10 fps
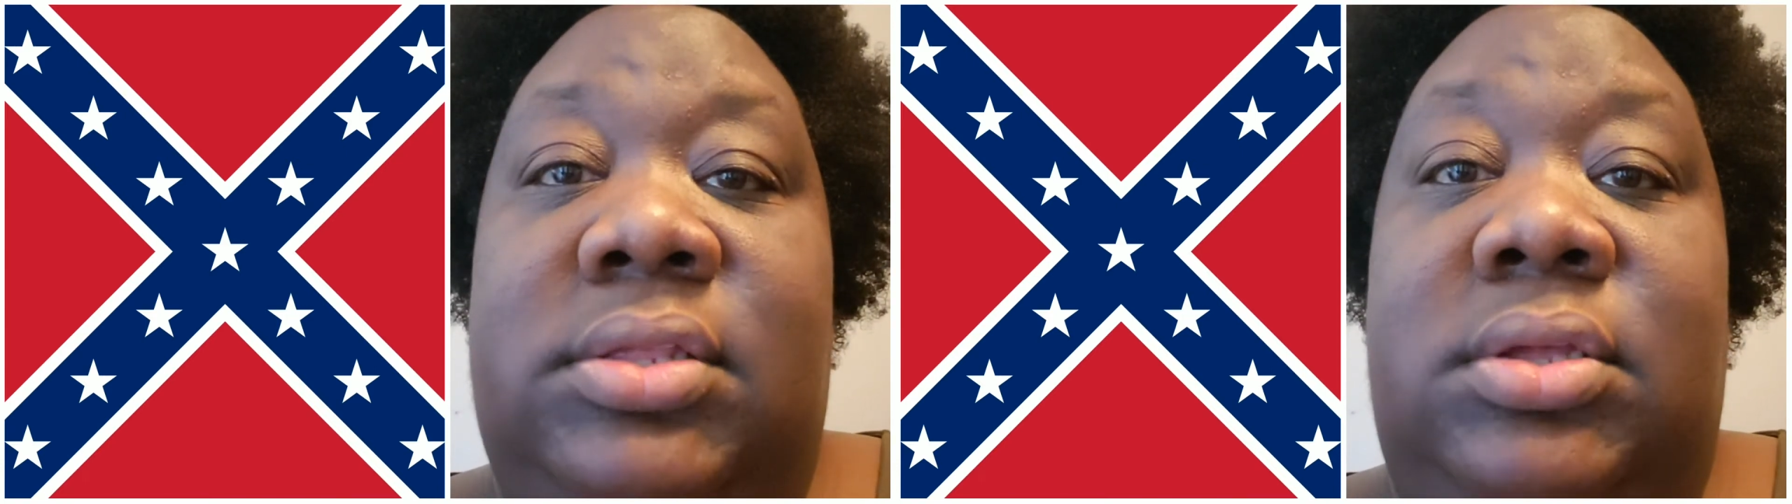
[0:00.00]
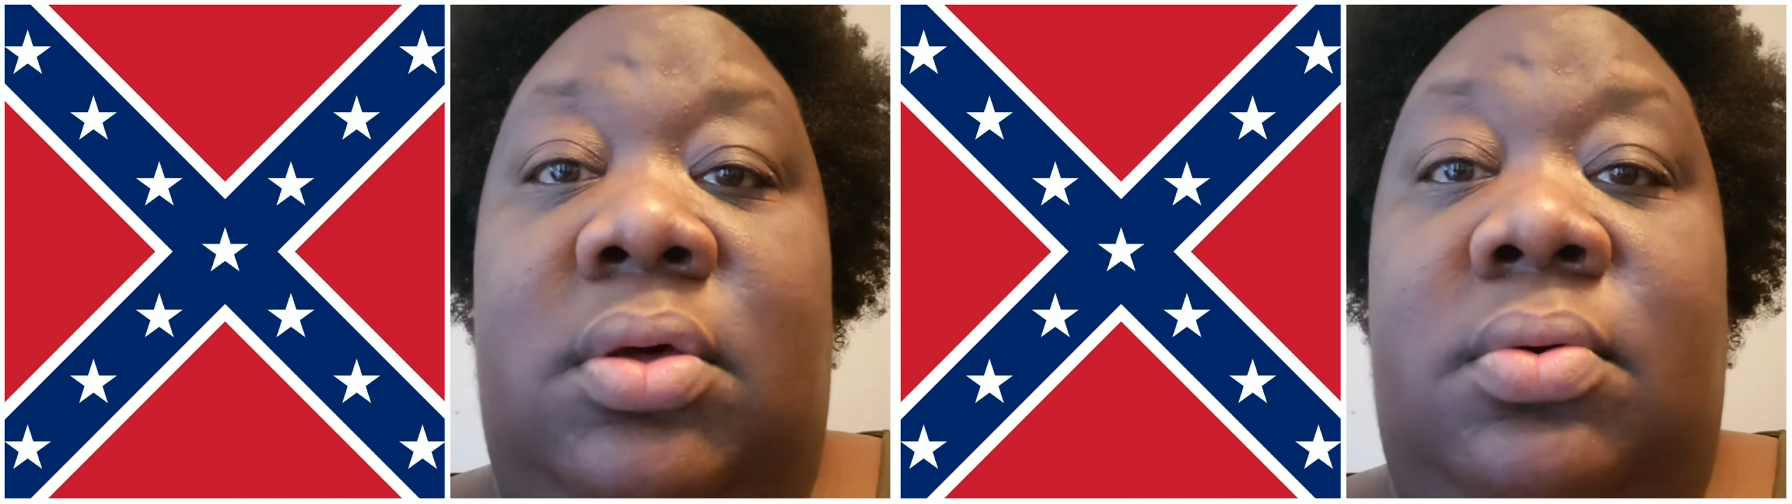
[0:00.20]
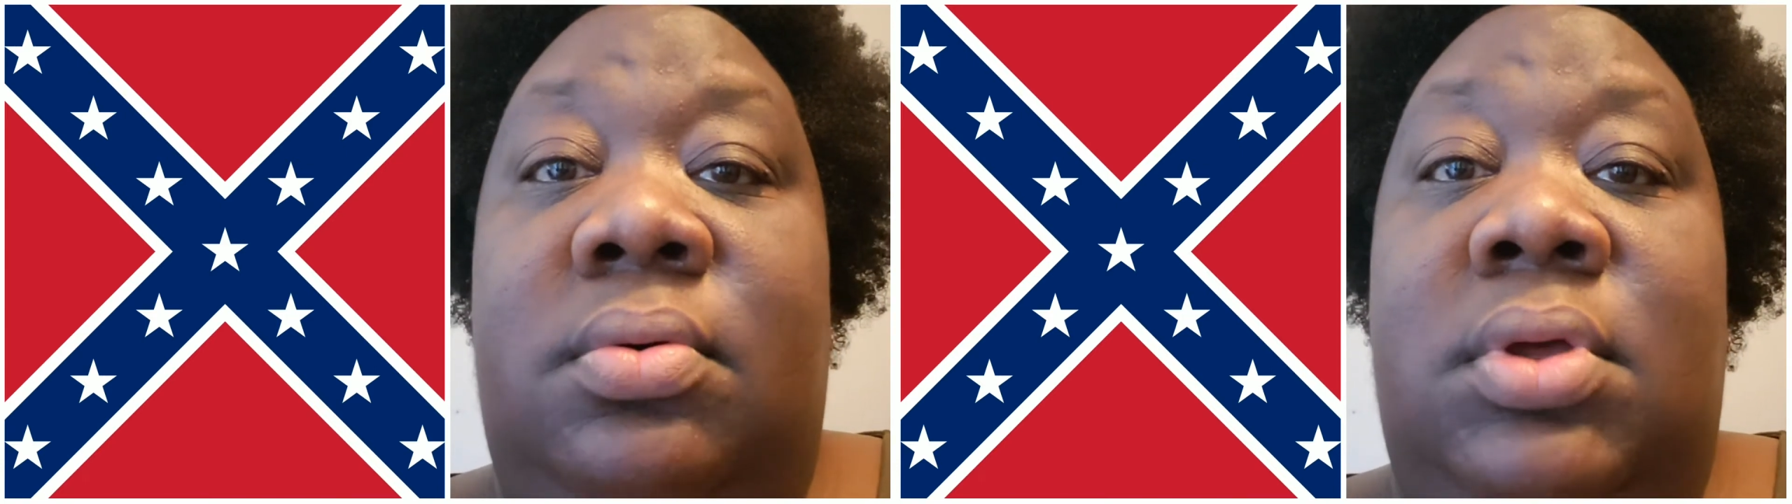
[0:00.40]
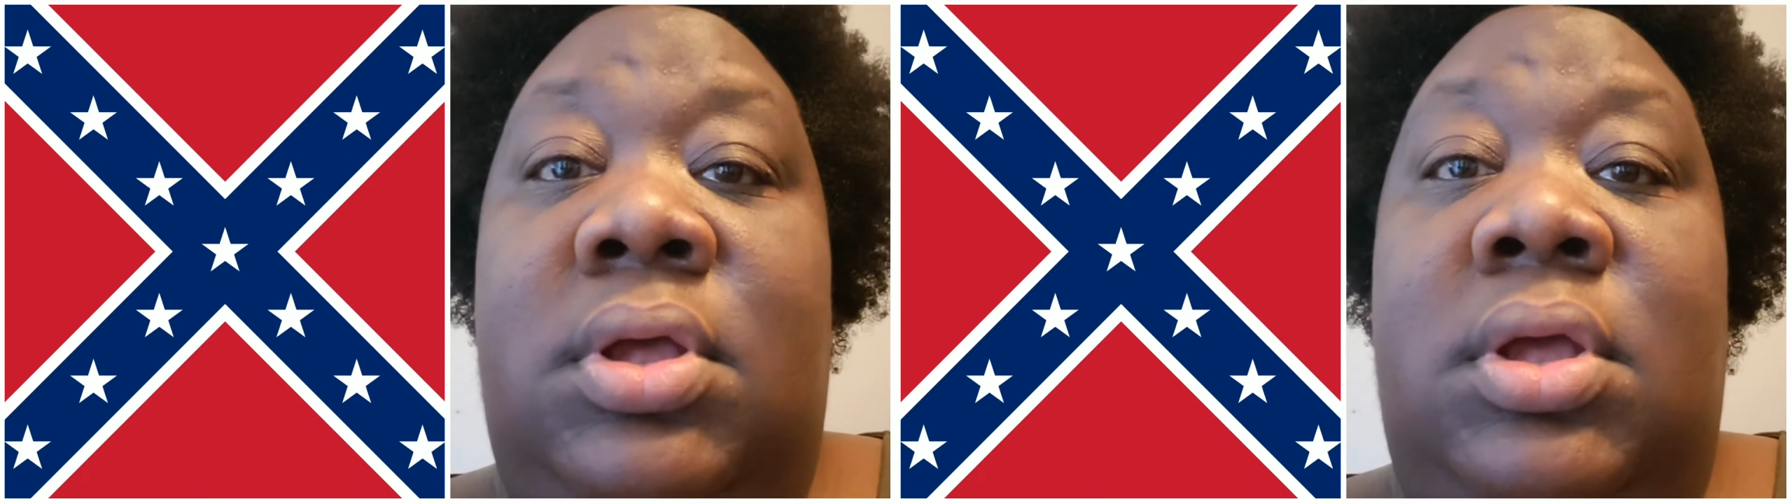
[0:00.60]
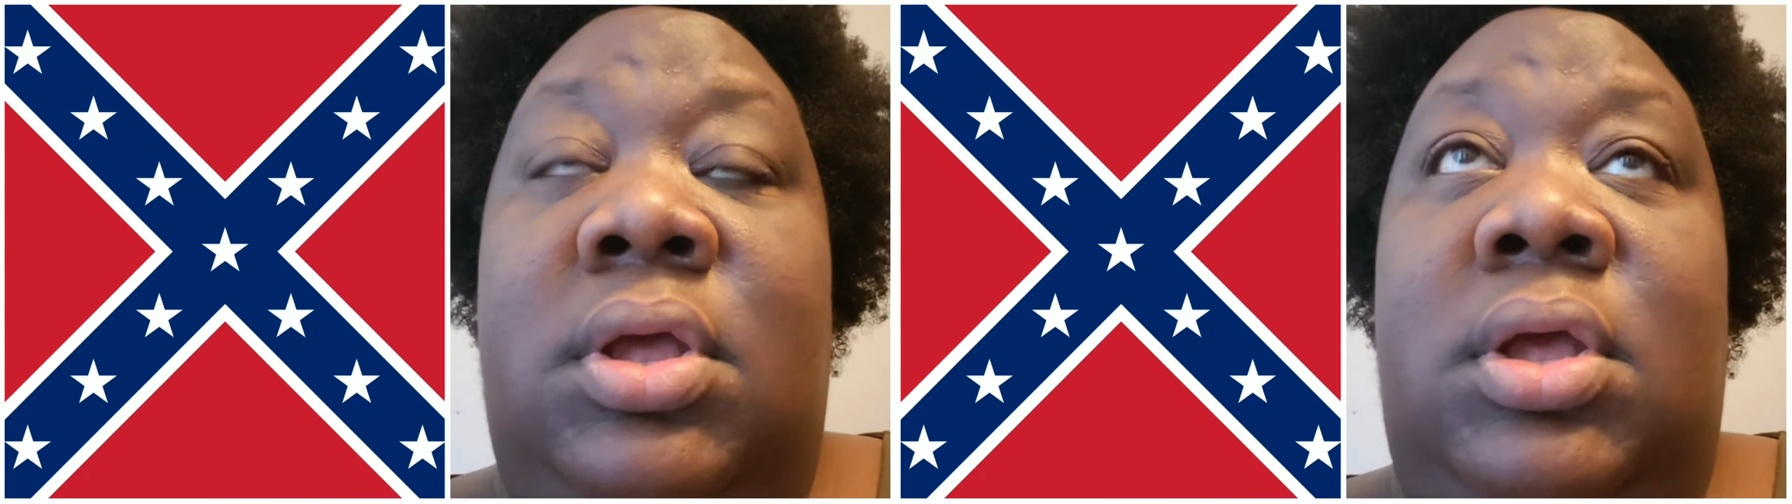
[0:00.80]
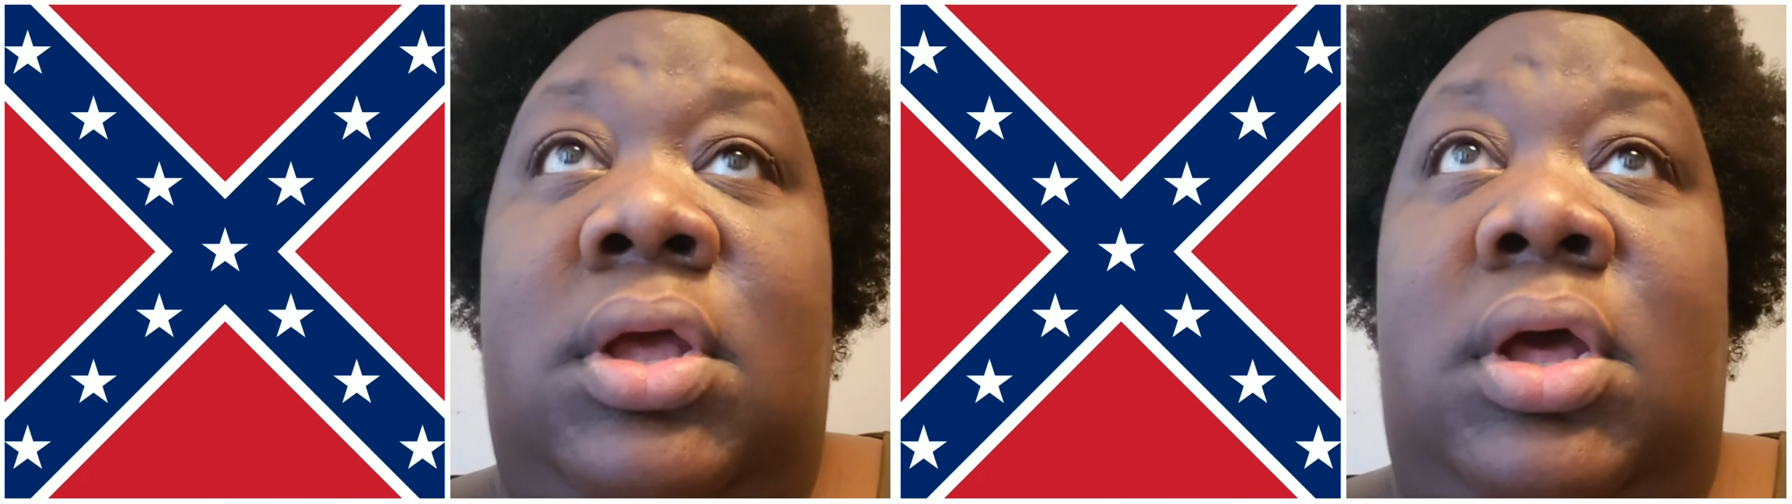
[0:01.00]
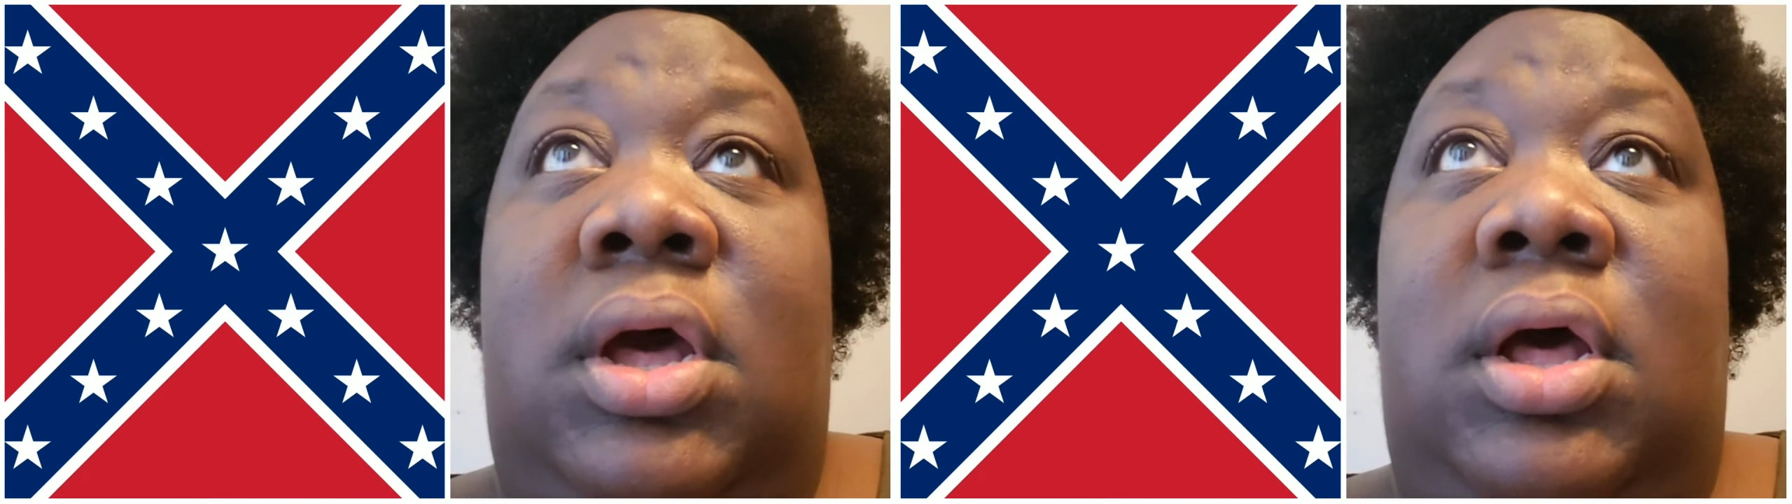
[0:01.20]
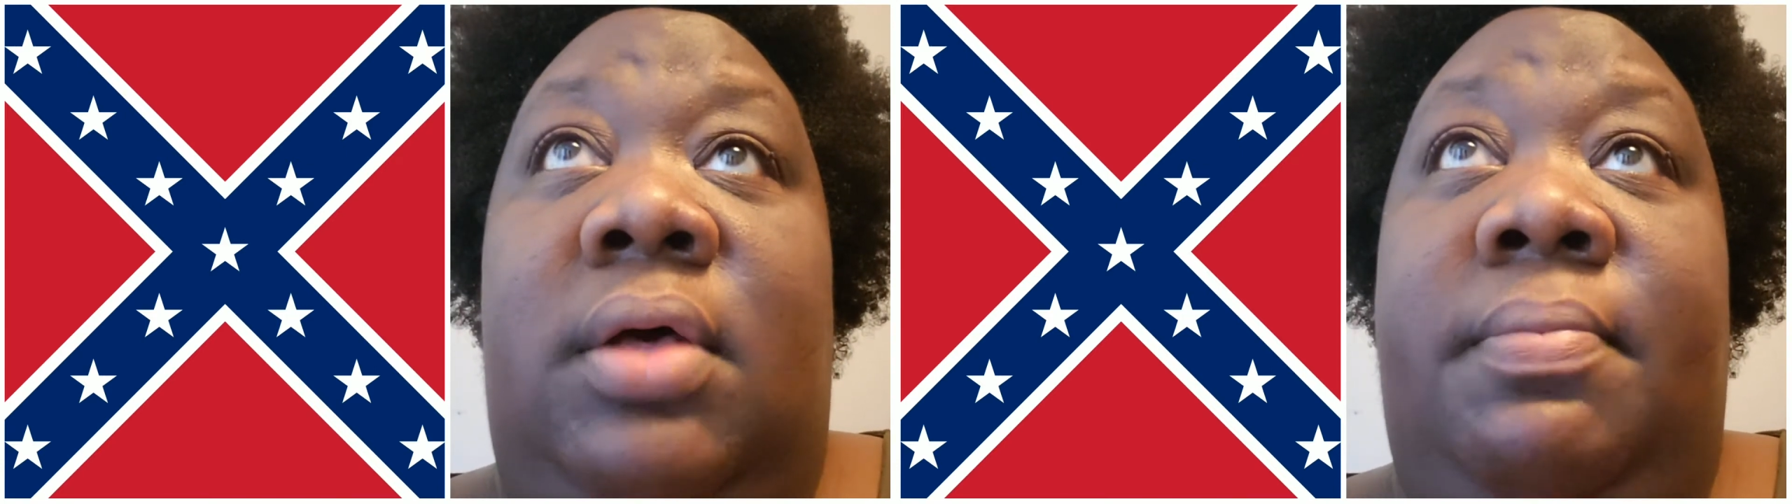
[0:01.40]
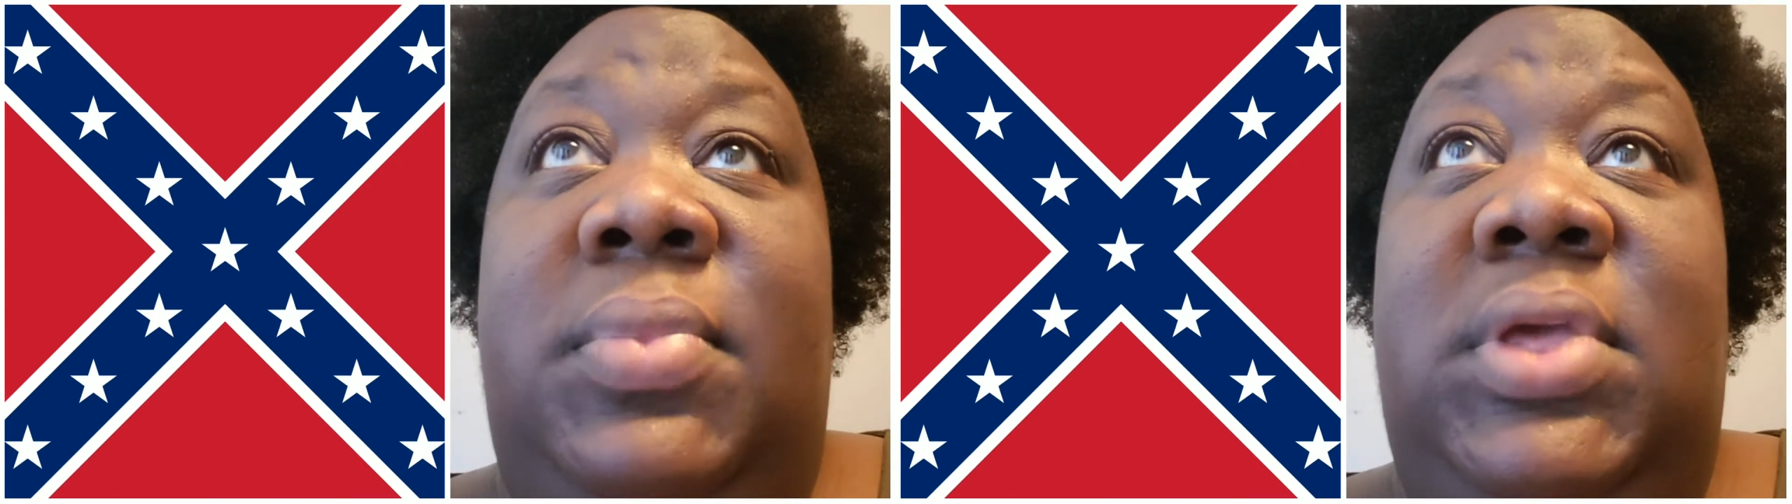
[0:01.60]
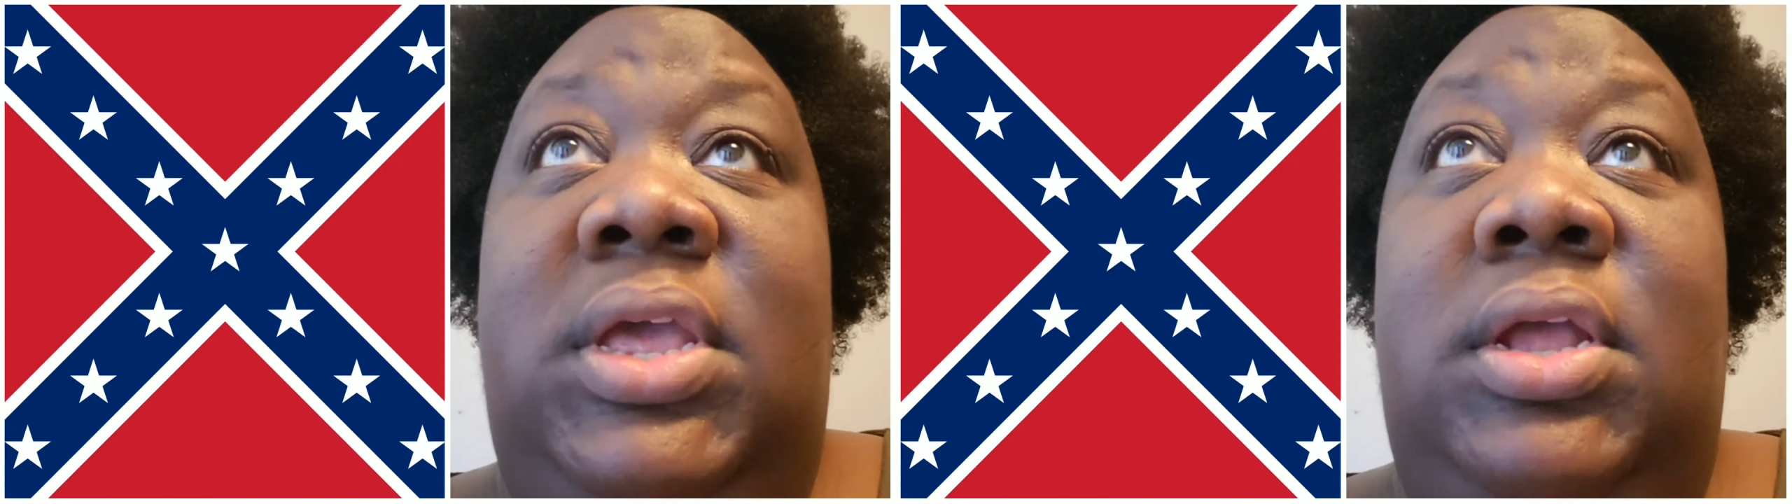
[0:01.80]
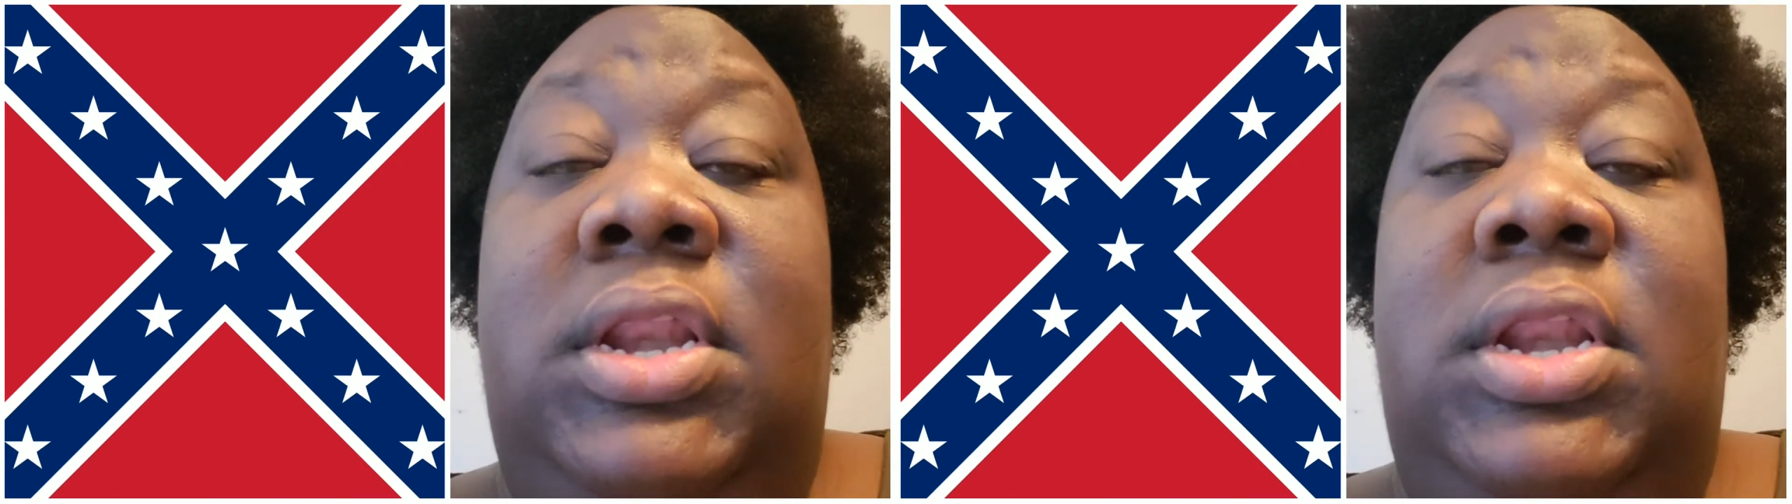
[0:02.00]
So the